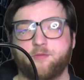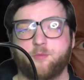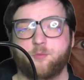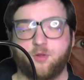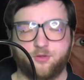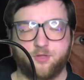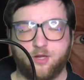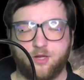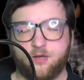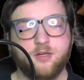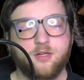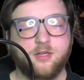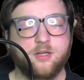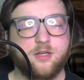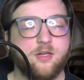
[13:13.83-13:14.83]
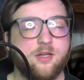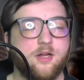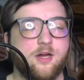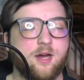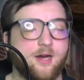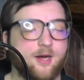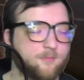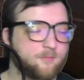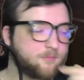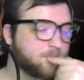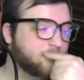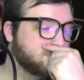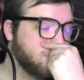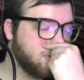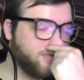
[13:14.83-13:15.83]
well done. Um,
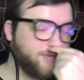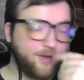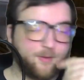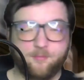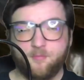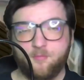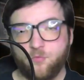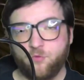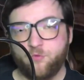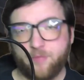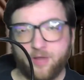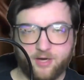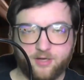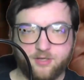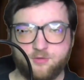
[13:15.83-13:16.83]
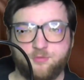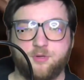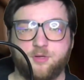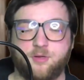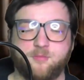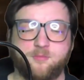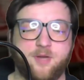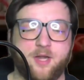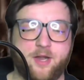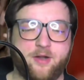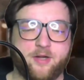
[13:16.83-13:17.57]
but yeah, moving back to um, Harry's